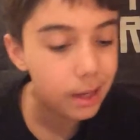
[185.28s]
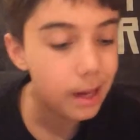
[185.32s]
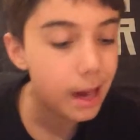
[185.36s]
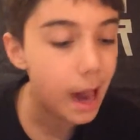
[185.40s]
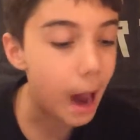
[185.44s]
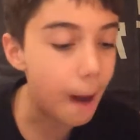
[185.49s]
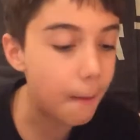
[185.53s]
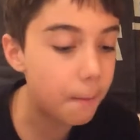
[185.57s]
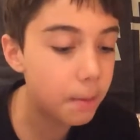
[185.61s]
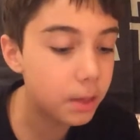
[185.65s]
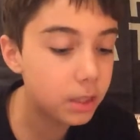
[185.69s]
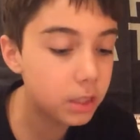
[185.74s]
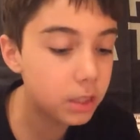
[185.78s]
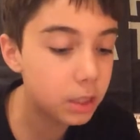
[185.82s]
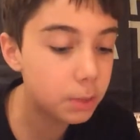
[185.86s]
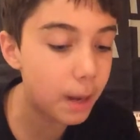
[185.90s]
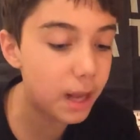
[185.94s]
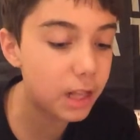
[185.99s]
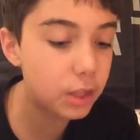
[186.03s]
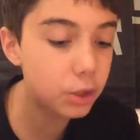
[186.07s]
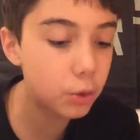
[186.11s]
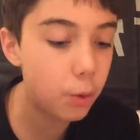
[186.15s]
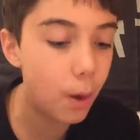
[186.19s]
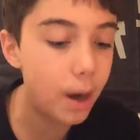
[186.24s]
I would be
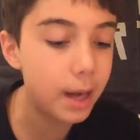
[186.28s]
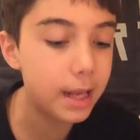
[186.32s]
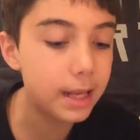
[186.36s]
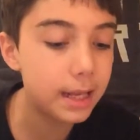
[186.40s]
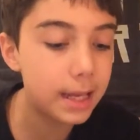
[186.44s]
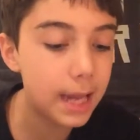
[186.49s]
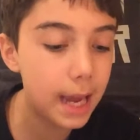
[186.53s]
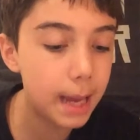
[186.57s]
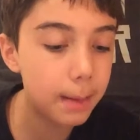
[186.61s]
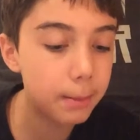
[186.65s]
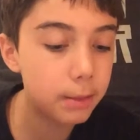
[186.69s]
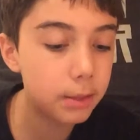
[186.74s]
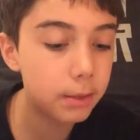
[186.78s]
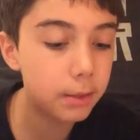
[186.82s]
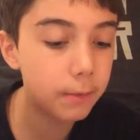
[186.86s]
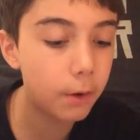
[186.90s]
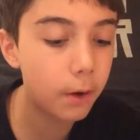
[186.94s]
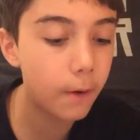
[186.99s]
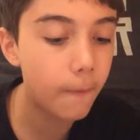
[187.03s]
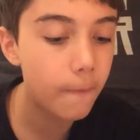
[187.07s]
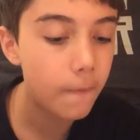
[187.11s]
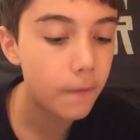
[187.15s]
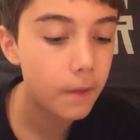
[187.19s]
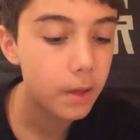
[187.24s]
suspended 20 games
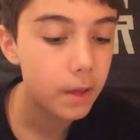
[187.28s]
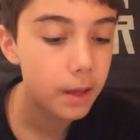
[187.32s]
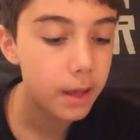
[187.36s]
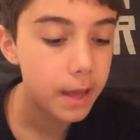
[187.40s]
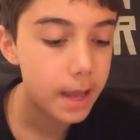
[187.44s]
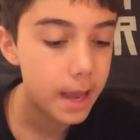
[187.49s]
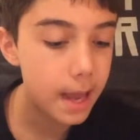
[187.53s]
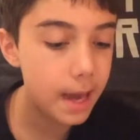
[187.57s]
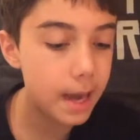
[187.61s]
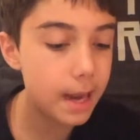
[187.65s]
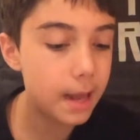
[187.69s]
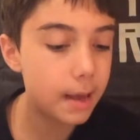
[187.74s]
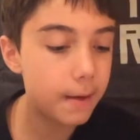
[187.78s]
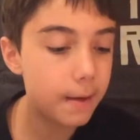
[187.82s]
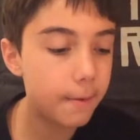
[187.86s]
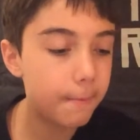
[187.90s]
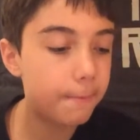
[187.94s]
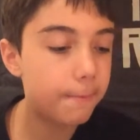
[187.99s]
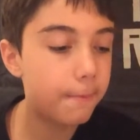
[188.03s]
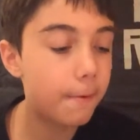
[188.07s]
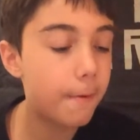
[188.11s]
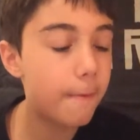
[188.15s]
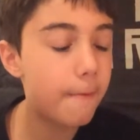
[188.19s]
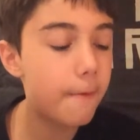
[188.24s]
for
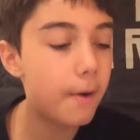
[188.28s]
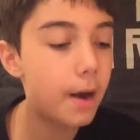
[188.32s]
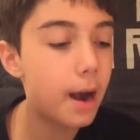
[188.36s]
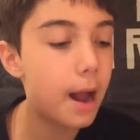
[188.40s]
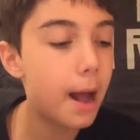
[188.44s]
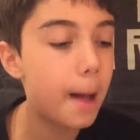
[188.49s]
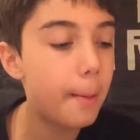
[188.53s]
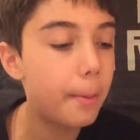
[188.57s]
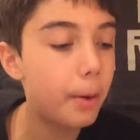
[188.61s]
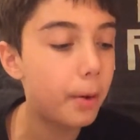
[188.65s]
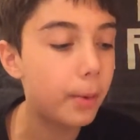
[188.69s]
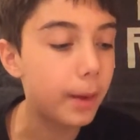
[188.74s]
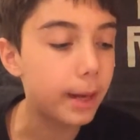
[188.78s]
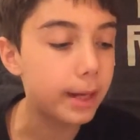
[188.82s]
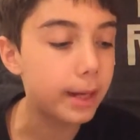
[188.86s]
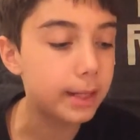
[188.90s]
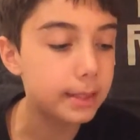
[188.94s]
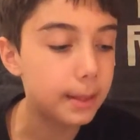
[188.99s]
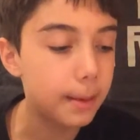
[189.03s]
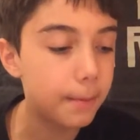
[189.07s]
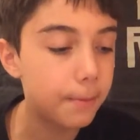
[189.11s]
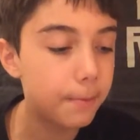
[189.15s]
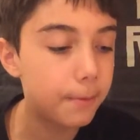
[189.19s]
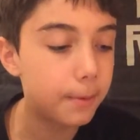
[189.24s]
elbowing,
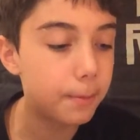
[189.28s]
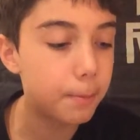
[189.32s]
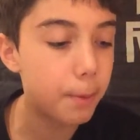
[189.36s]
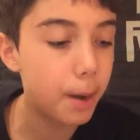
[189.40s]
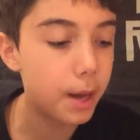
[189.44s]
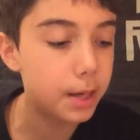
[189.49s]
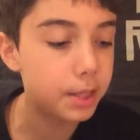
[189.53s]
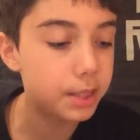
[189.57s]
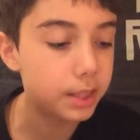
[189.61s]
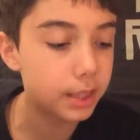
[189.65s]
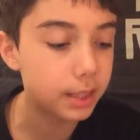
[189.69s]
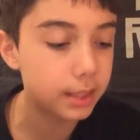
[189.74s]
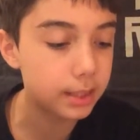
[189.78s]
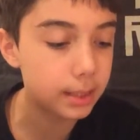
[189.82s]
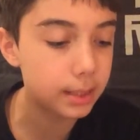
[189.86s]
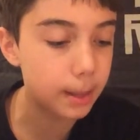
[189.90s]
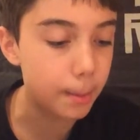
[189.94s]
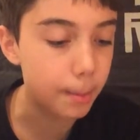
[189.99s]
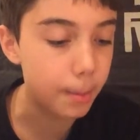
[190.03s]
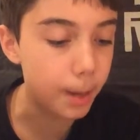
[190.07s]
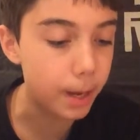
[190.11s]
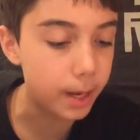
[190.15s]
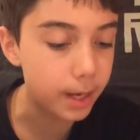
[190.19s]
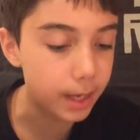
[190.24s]
for punching
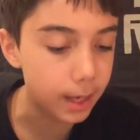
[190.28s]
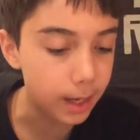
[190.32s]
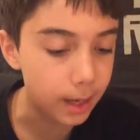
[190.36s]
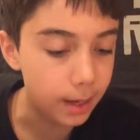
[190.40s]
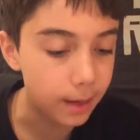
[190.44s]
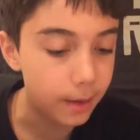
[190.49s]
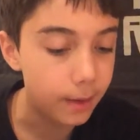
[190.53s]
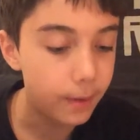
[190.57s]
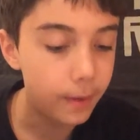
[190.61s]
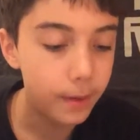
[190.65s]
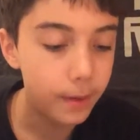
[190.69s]
somebody.